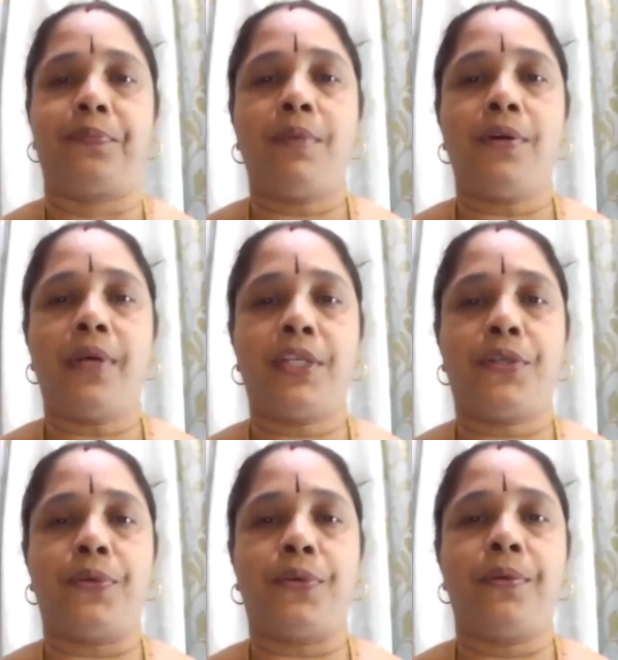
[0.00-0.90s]

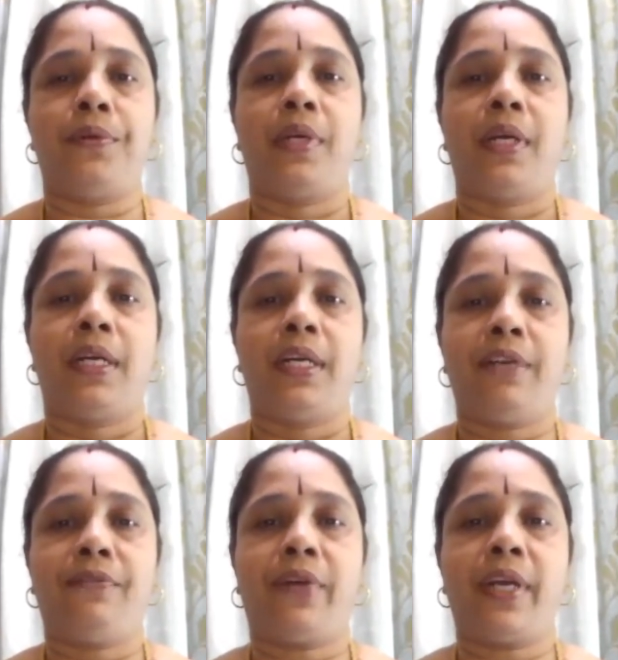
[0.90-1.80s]
WHO
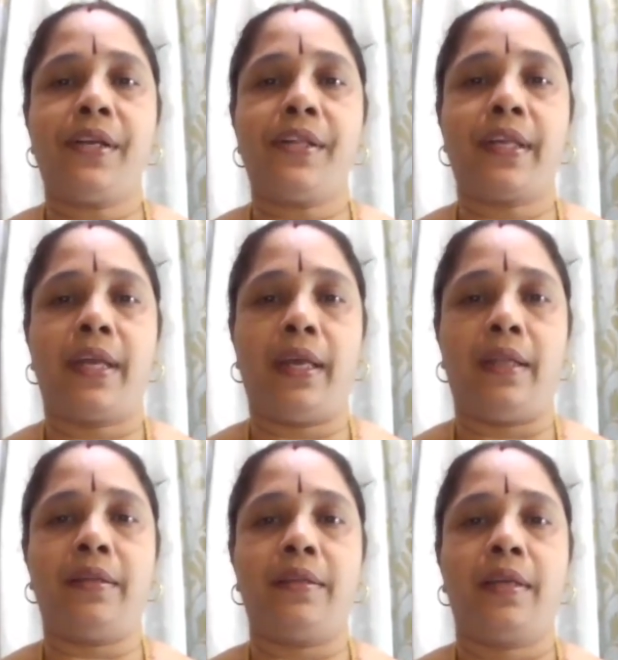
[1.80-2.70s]
defines
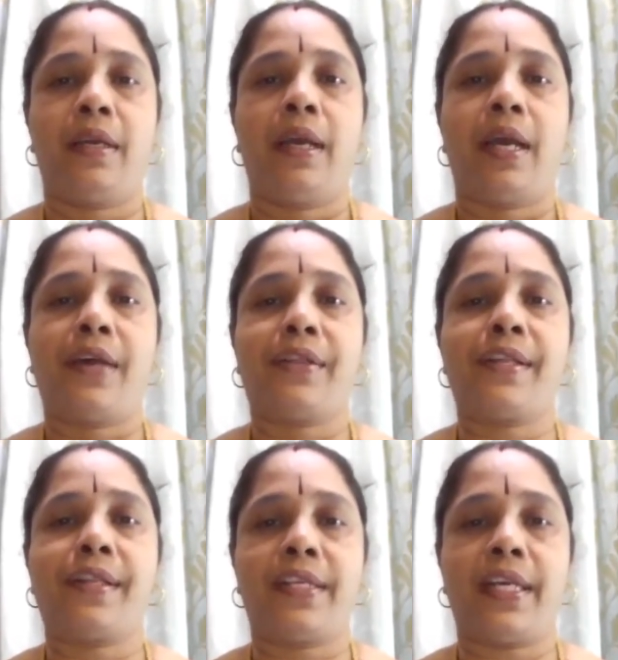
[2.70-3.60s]
health as
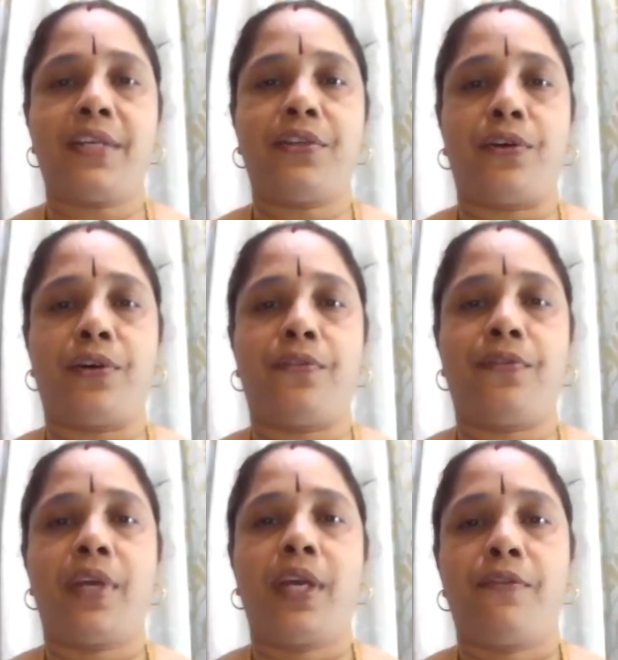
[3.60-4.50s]
a state of
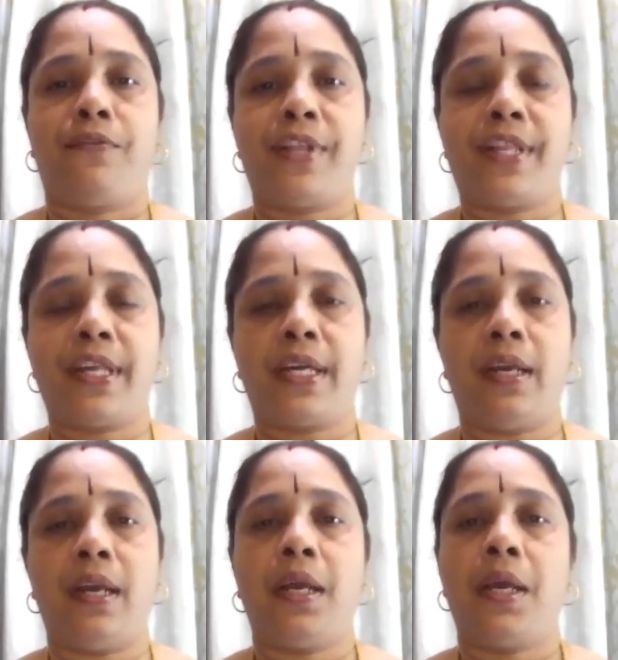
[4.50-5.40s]

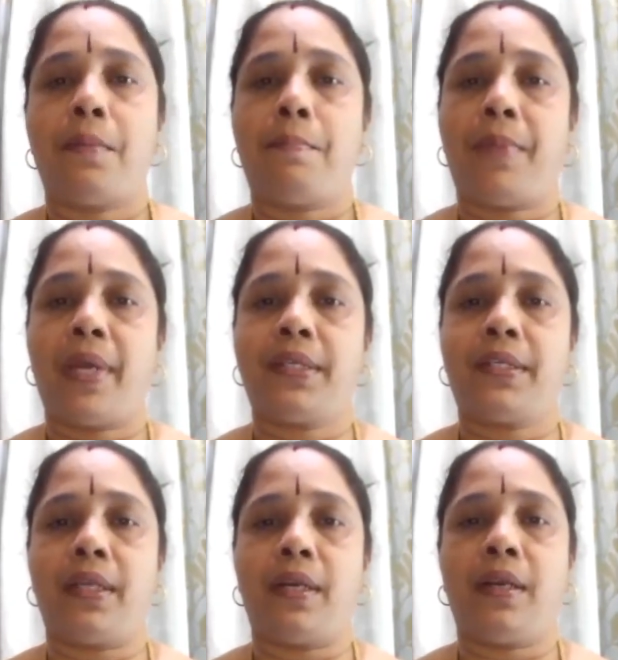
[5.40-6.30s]
physical,
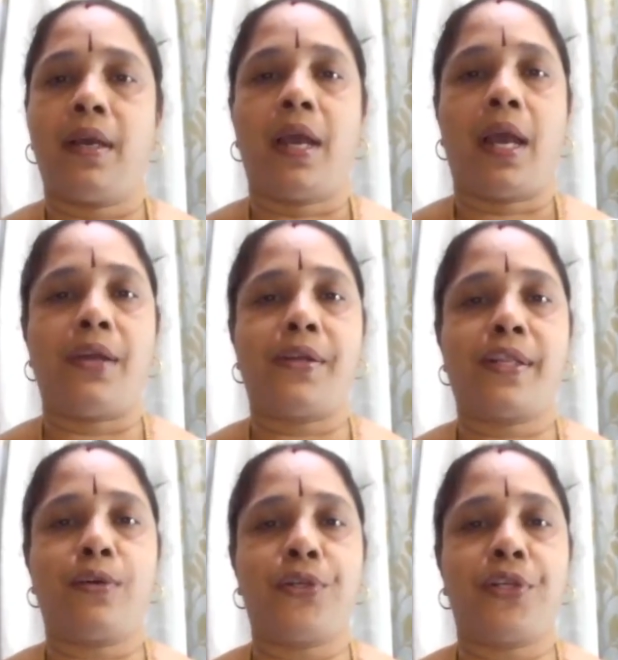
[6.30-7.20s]
mental, and
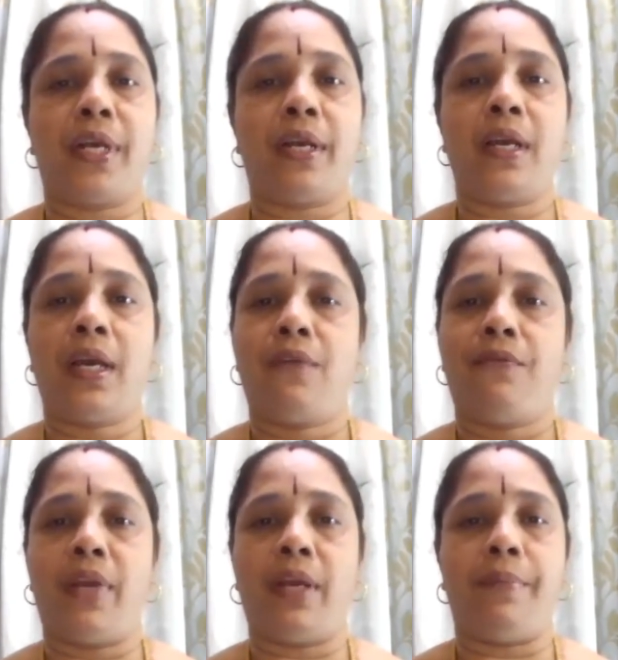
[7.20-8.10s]
social
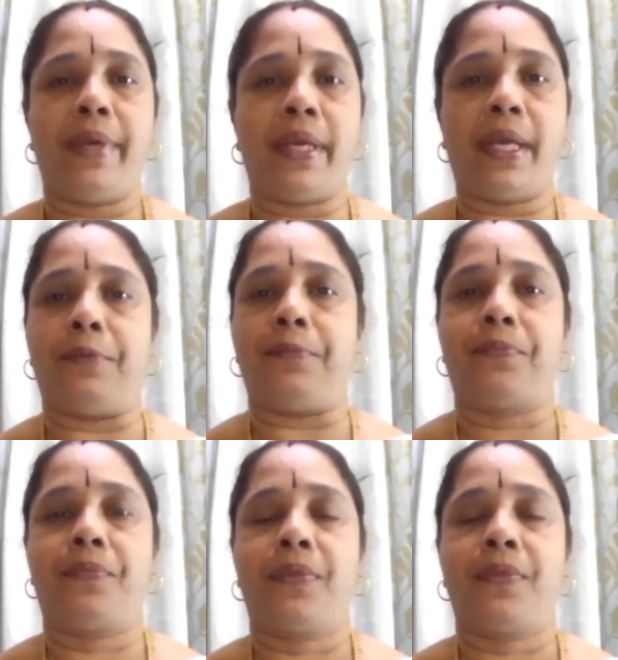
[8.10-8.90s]
well-being.